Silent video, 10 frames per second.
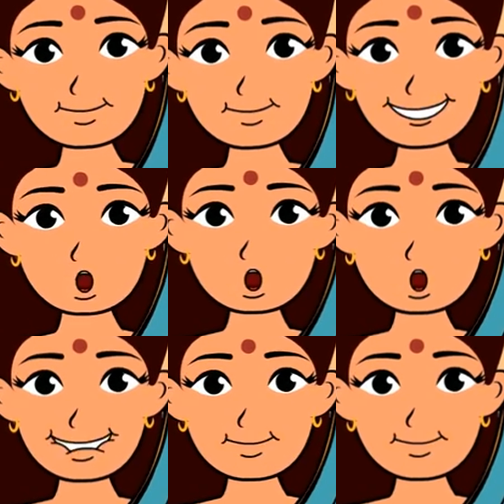
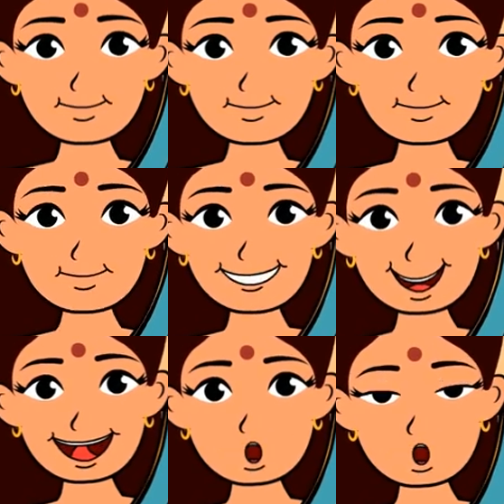sour,
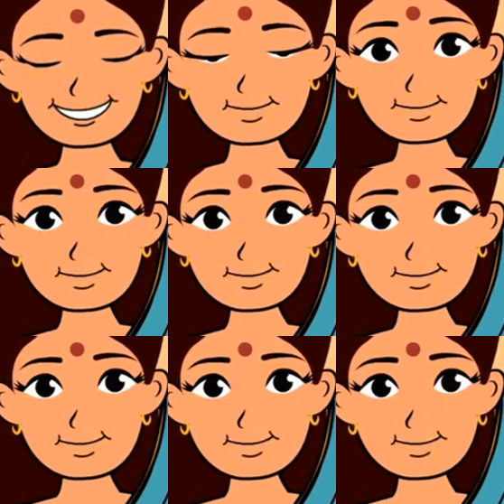bitter.